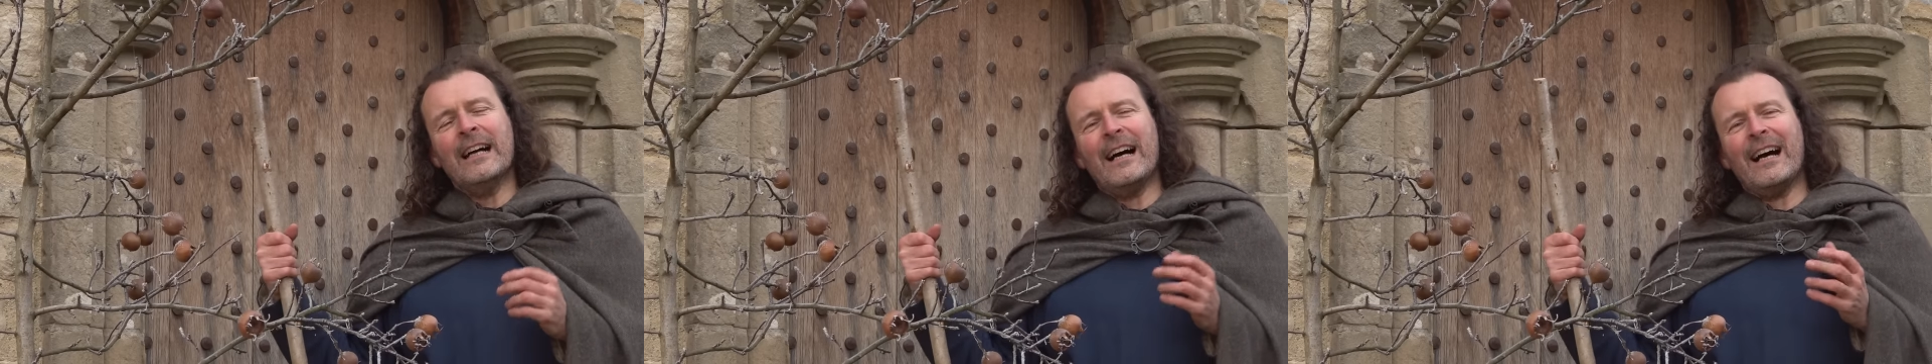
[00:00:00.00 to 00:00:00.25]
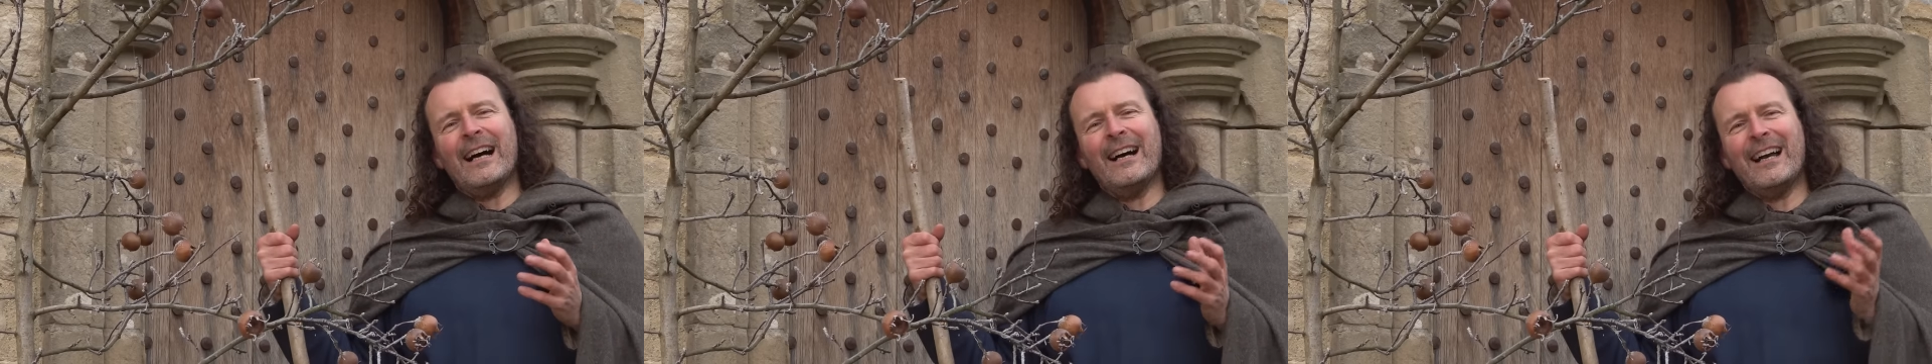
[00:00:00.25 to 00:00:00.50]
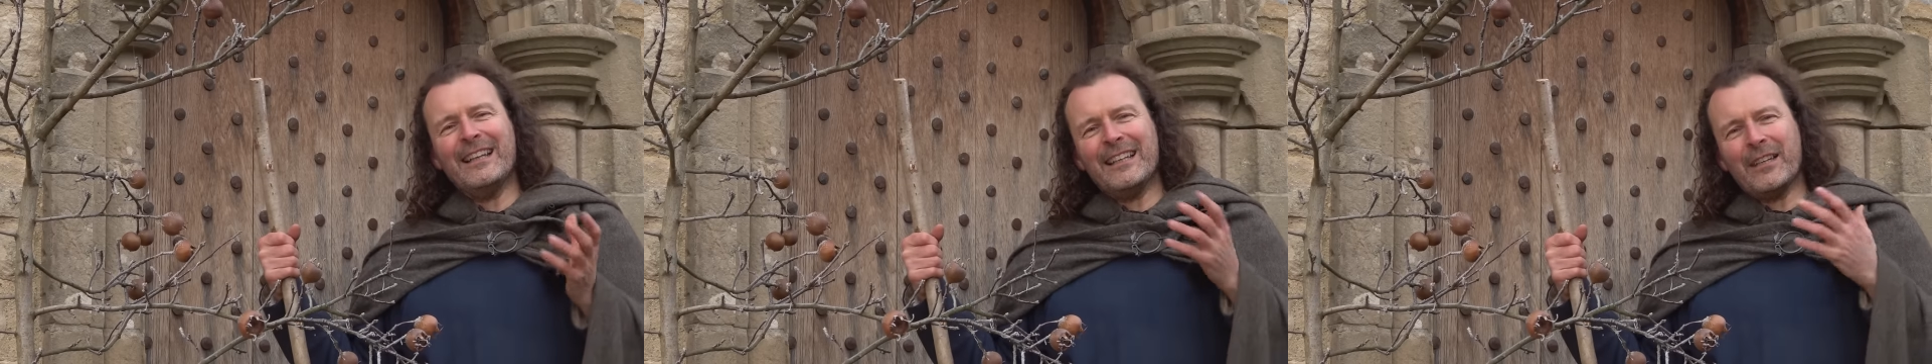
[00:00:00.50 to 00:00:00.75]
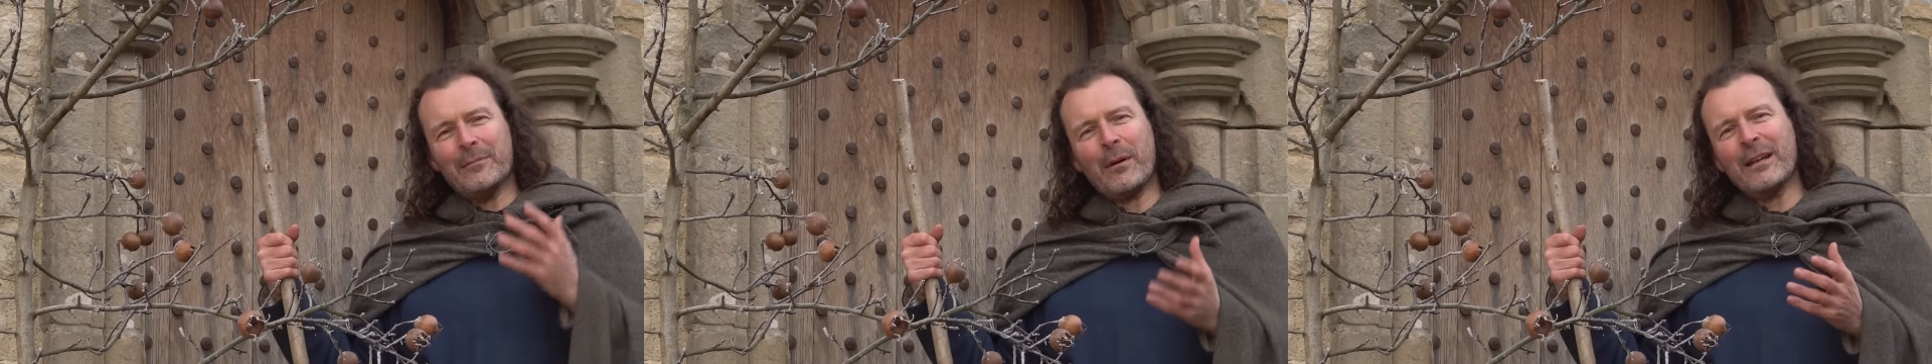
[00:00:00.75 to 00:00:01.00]
And he
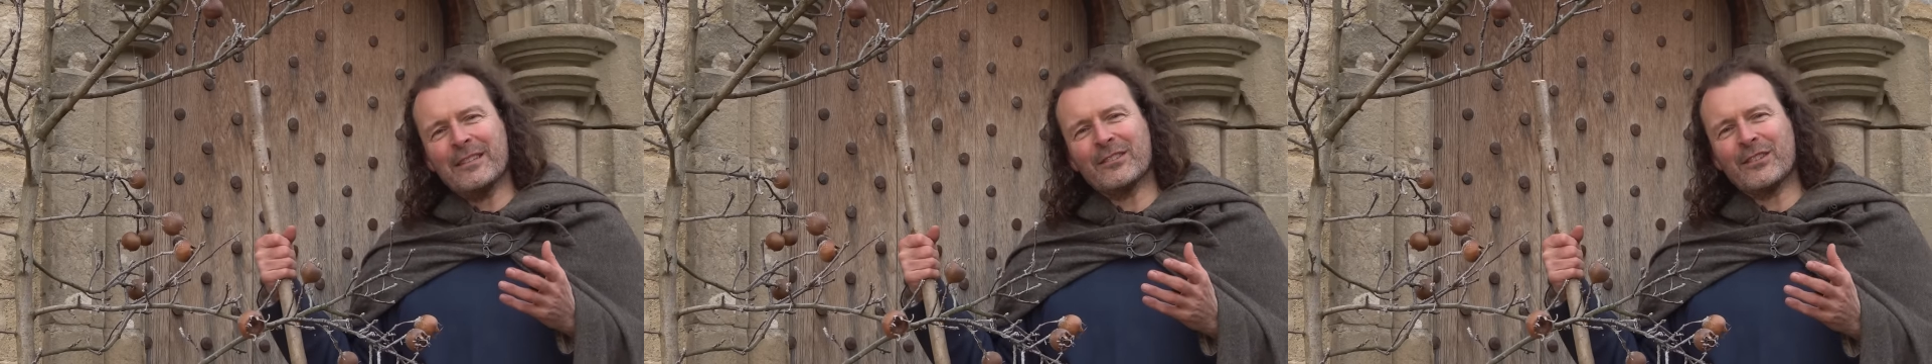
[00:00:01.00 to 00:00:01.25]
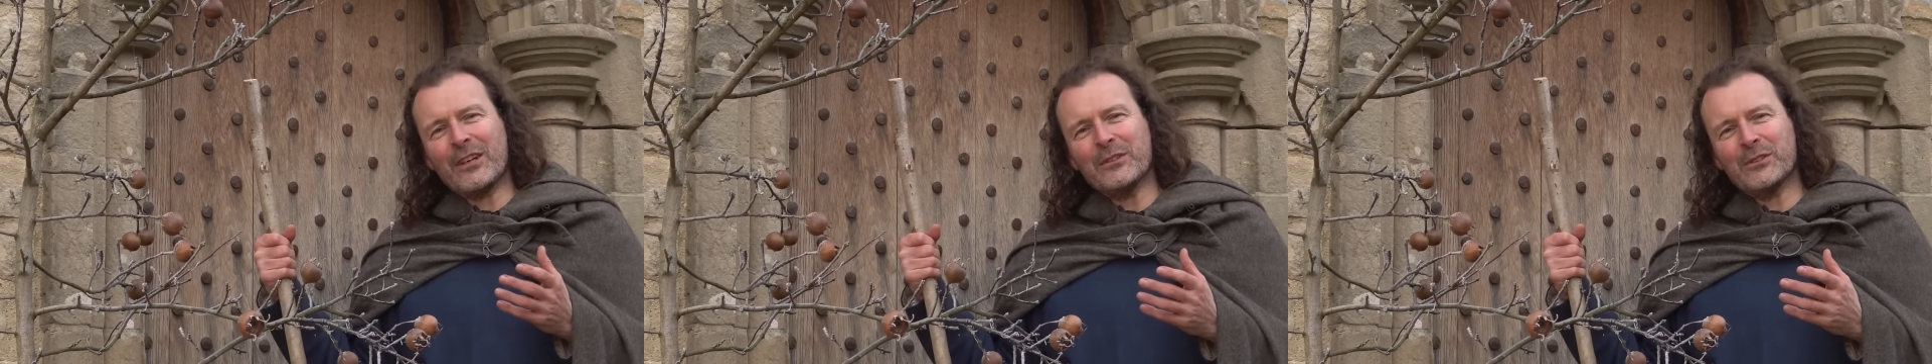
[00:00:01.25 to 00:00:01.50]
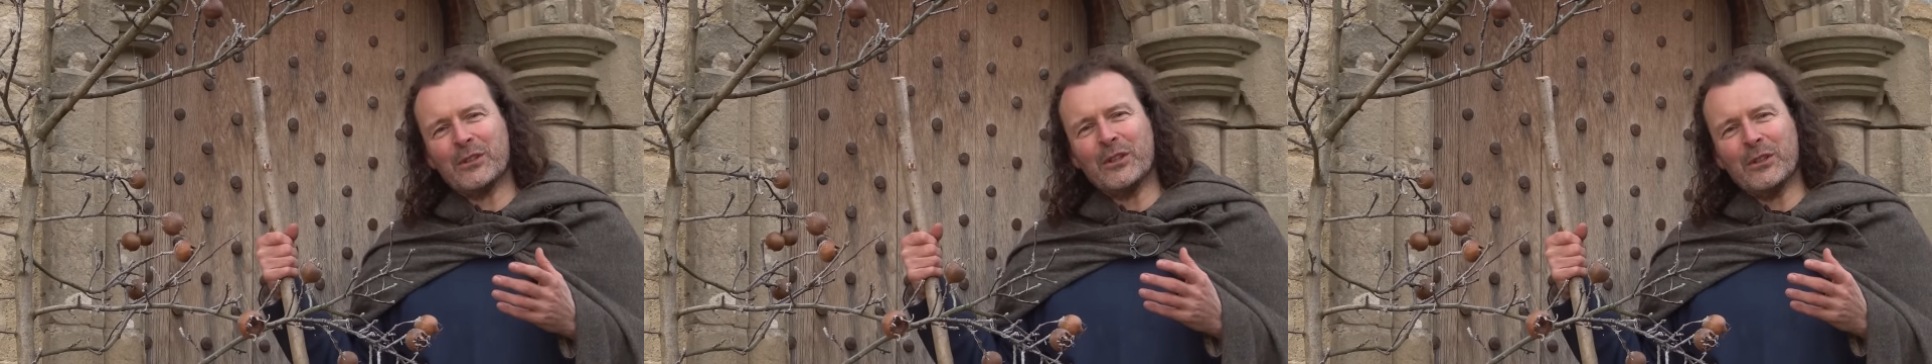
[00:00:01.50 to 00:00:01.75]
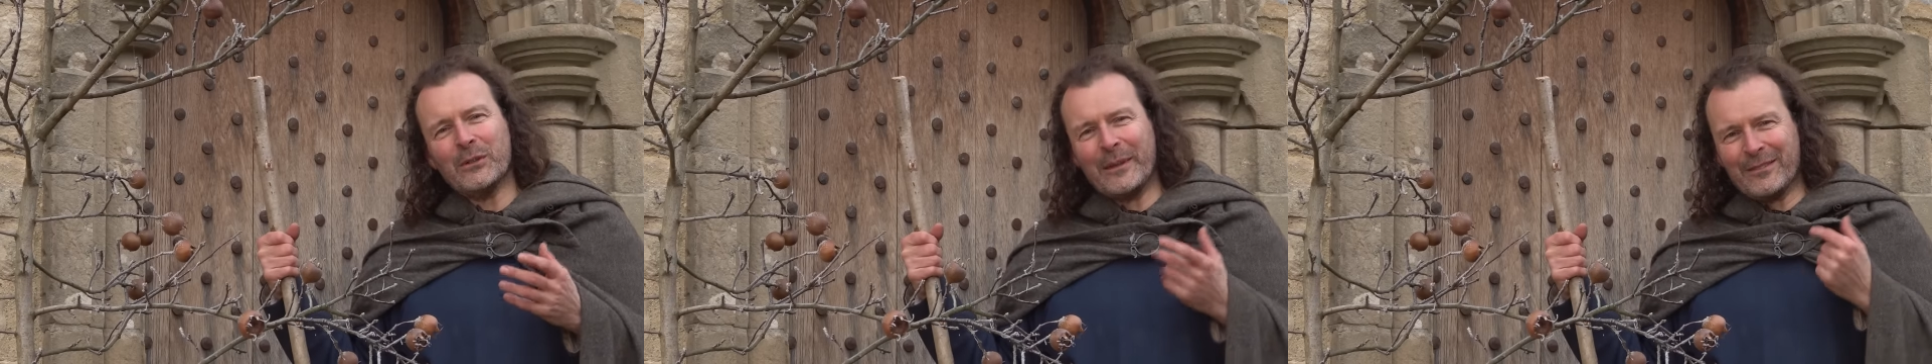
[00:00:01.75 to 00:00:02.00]
combines those
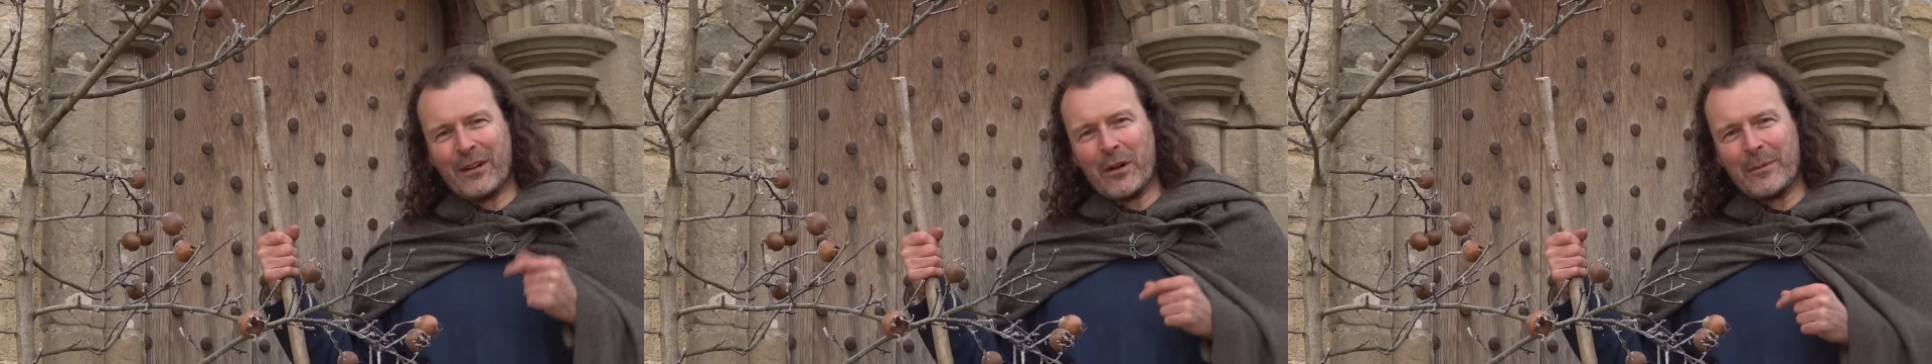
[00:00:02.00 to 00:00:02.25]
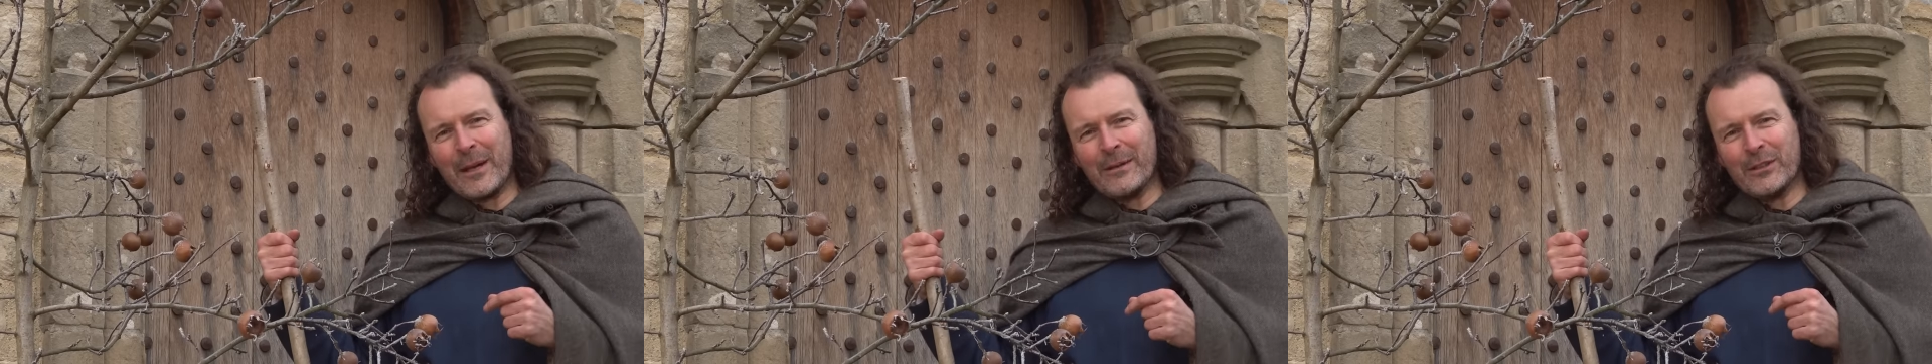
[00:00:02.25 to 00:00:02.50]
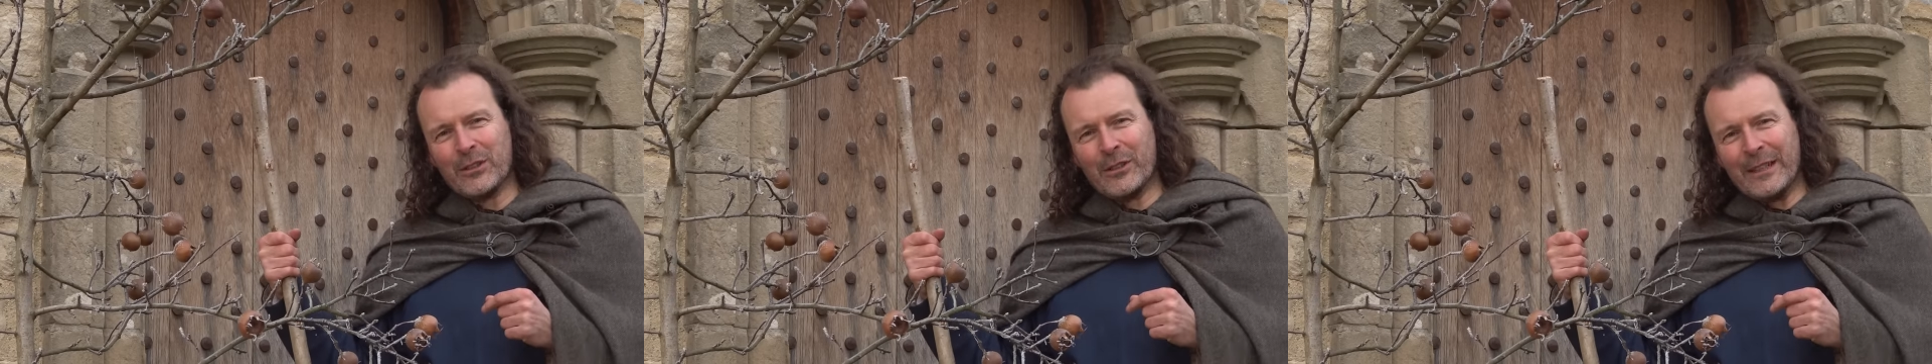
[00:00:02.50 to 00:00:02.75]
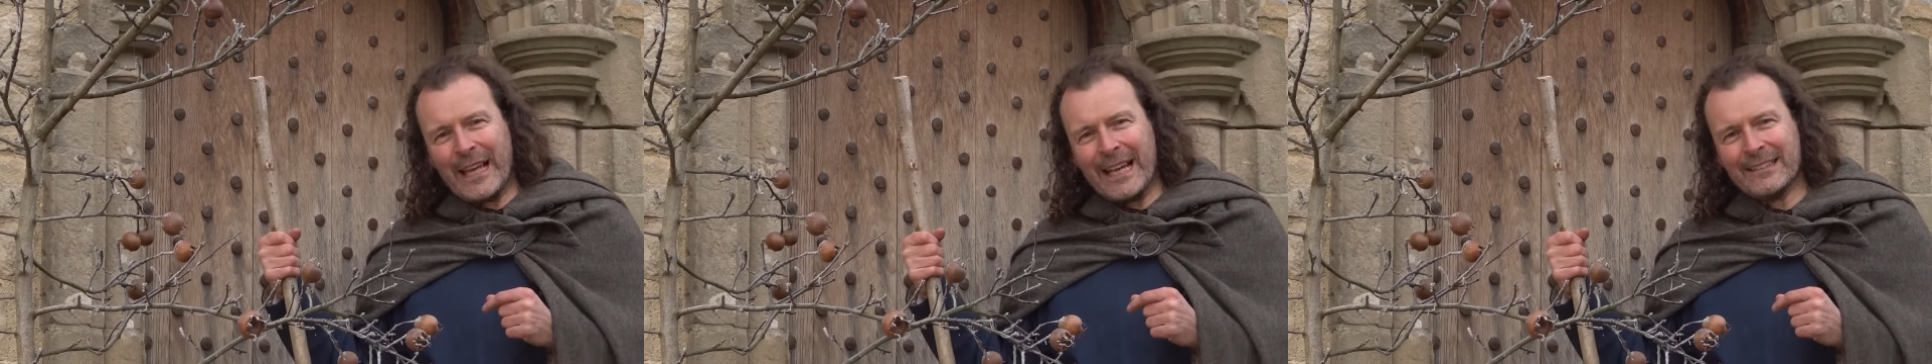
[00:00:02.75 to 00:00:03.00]
two in Romeo and
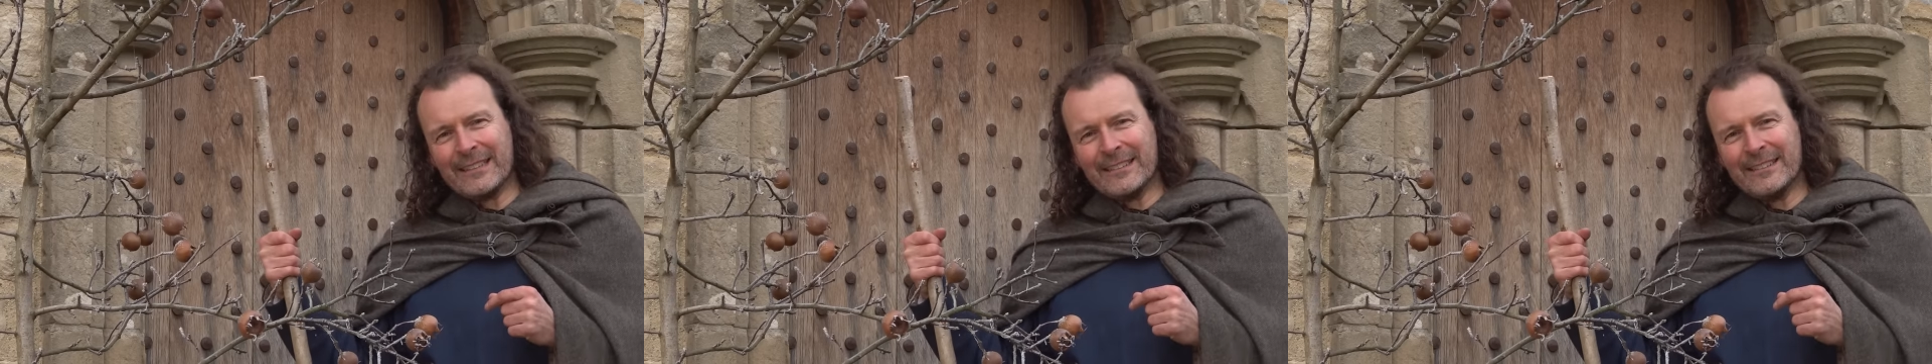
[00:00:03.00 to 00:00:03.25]
Juliet.